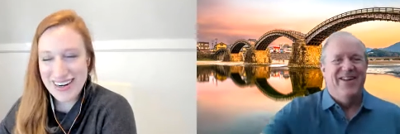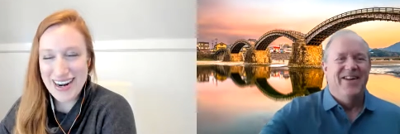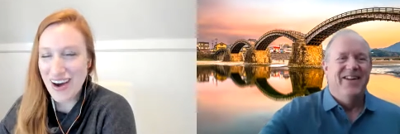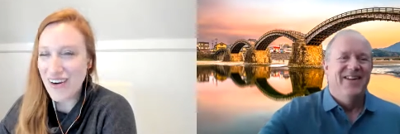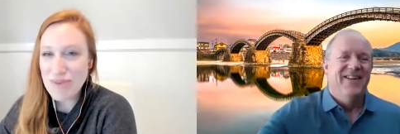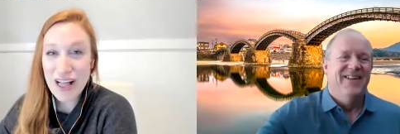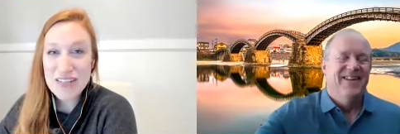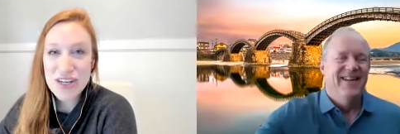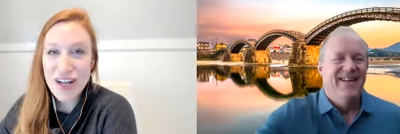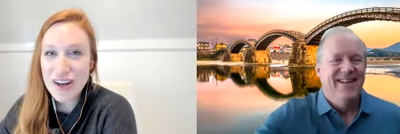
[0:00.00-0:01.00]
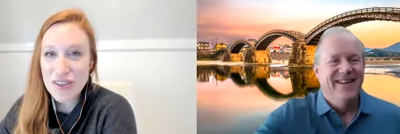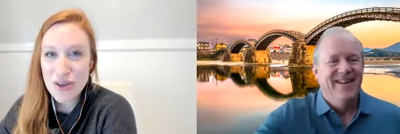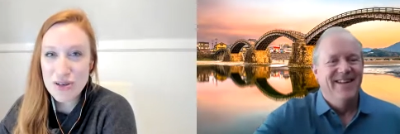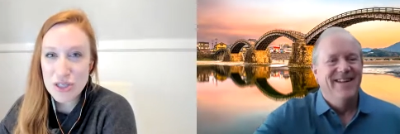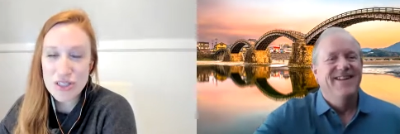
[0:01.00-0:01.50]
Speaker 1: no, I'm glad she got it
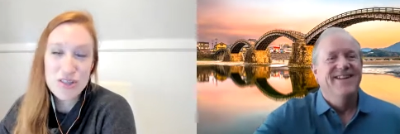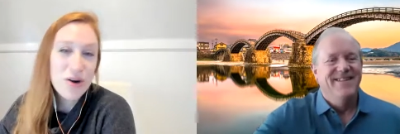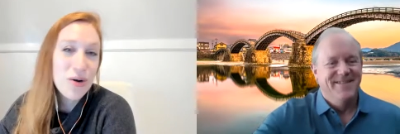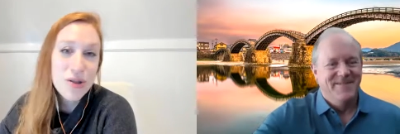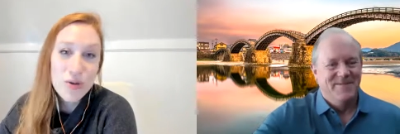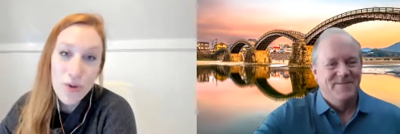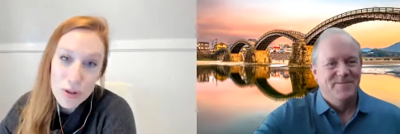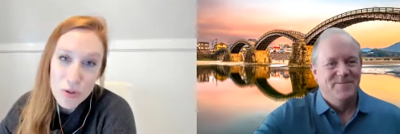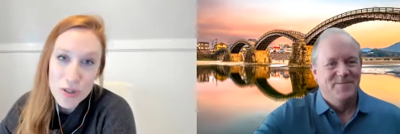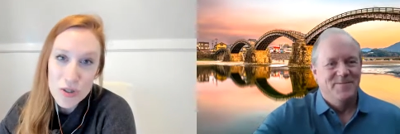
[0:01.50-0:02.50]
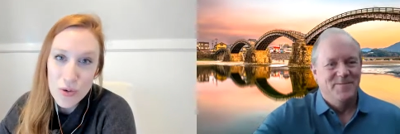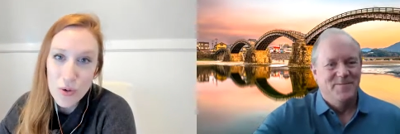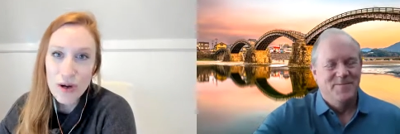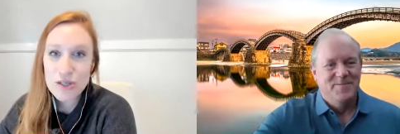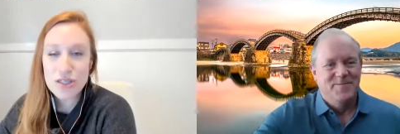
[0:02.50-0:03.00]
though. She can start going to the grocery
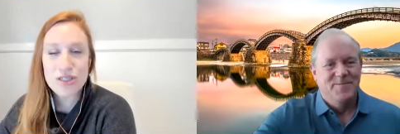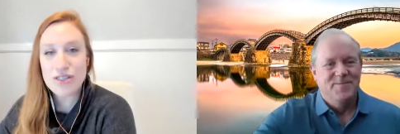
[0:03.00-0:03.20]
store. She can